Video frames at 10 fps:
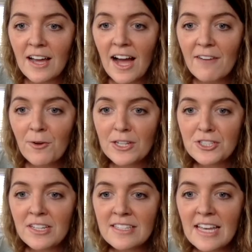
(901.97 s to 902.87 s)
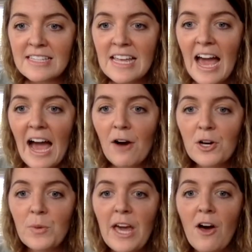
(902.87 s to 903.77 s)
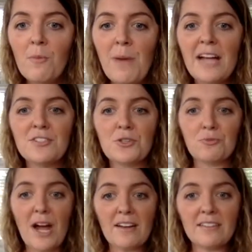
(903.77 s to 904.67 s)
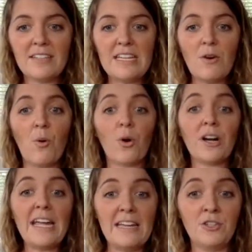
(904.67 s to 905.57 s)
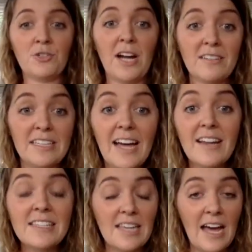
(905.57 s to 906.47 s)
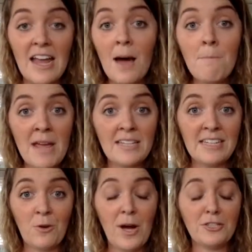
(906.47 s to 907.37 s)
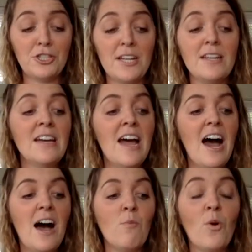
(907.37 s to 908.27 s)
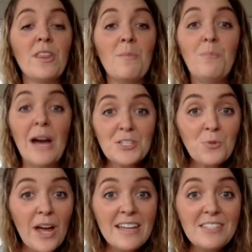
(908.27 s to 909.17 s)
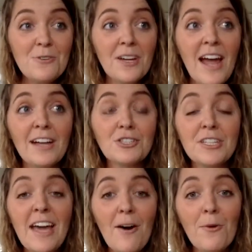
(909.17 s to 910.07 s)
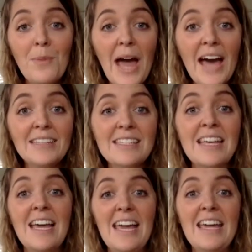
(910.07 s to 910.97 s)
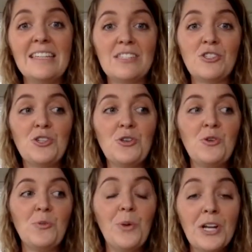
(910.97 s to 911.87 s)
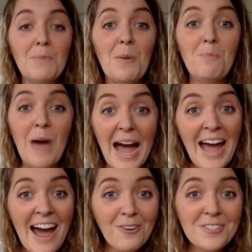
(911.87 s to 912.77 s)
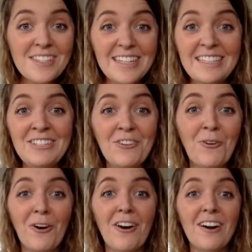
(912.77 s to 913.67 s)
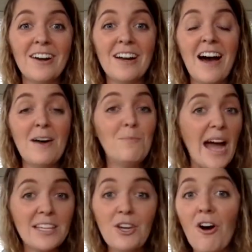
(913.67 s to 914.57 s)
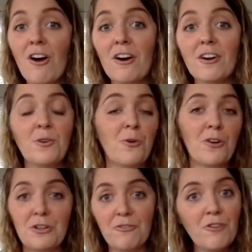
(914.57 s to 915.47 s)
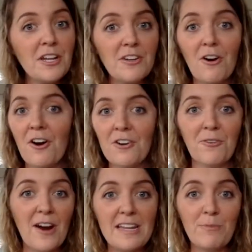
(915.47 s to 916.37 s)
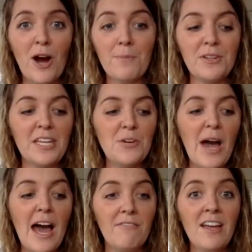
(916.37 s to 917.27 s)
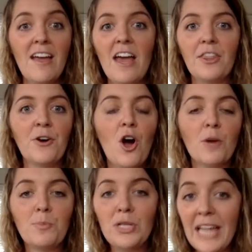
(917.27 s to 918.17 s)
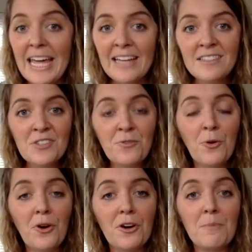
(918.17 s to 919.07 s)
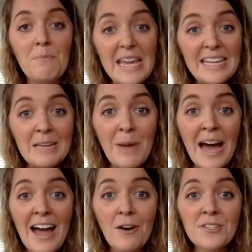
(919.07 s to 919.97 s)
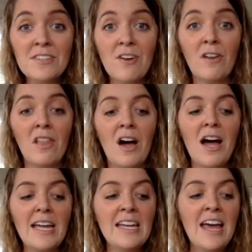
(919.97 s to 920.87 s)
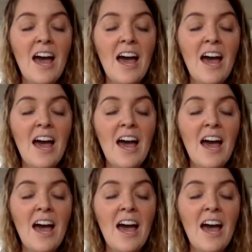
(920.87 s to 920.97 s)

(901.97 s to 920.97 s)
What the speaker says: I have a question that says, how can we help bats directly or indirectly? That is an amazing question. One of the best ways you could actually help bats is to put up a bat house in your backyard or your front yard or any property that you have. There are plans for making bat houses online.